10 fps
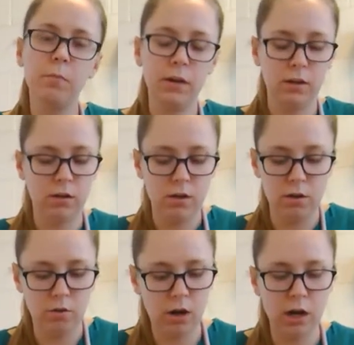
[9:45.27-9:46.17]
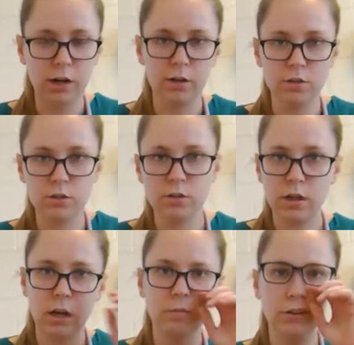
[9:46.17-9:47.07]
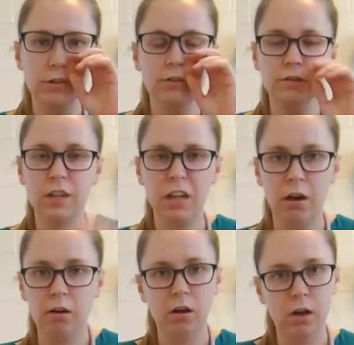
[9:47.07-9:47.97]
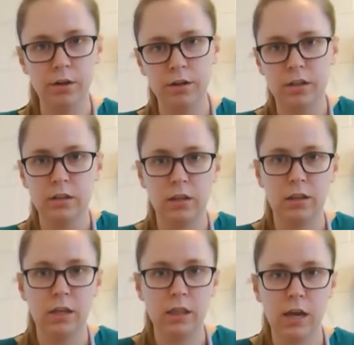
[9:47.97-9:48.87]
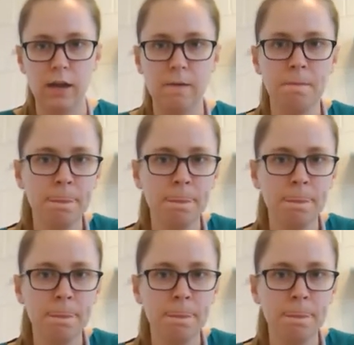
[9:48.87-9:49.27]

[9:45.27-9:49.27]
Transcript: but no harsh chemicals like alcohol or anything like that.